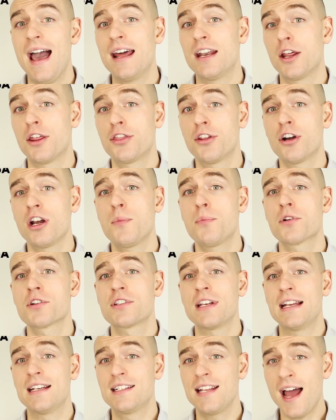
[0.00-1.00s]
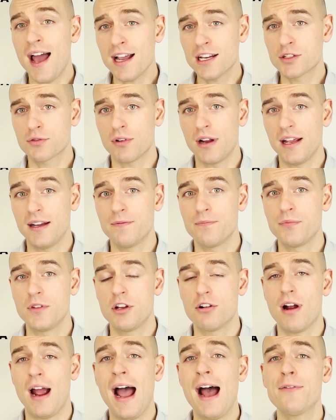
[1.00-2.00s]
At a 30% tax rate,
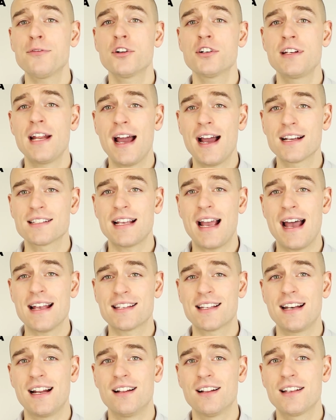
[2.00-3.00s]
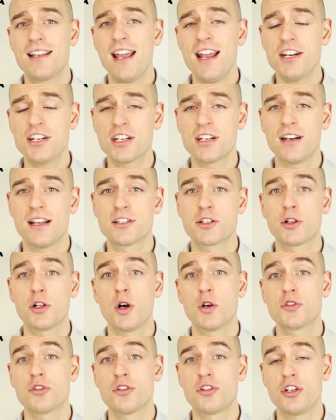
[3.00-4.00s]
your after-tax asset allocation is
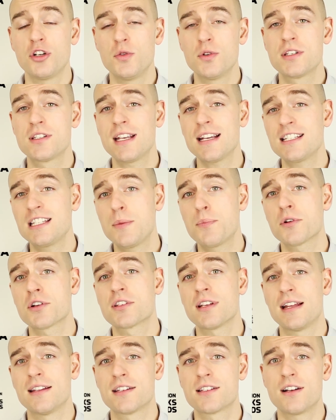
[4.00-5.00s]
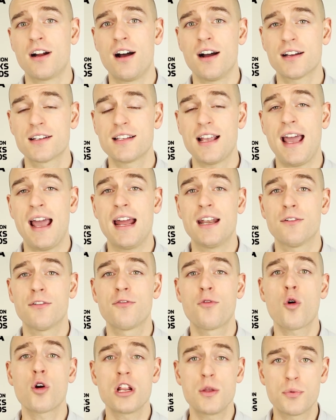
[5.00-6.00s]
closer to 60% stocks and
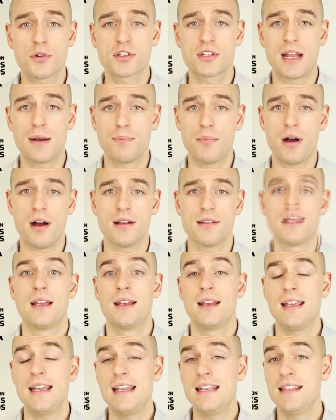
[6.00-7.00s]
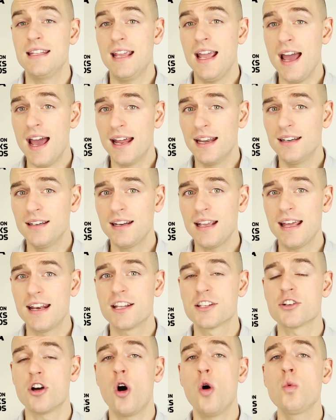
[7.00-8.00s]
40% bonds. In the end,
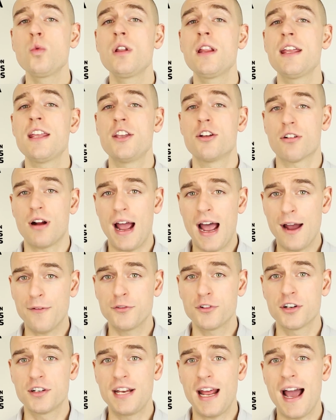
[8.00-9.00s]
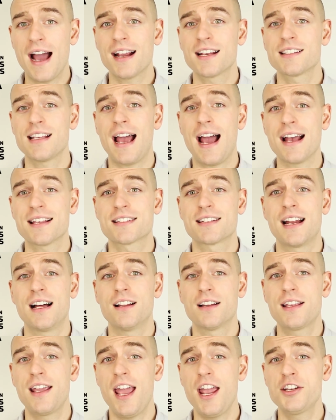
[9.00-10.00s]
it is only your after-tax asset
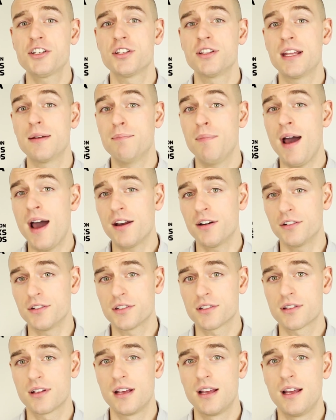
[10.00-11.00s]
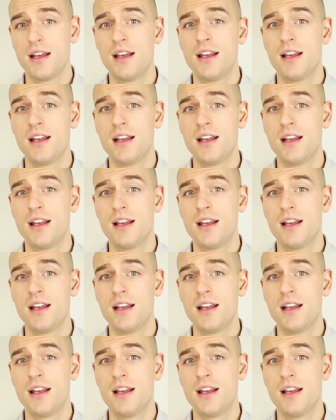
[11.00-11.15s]
allocation that matters.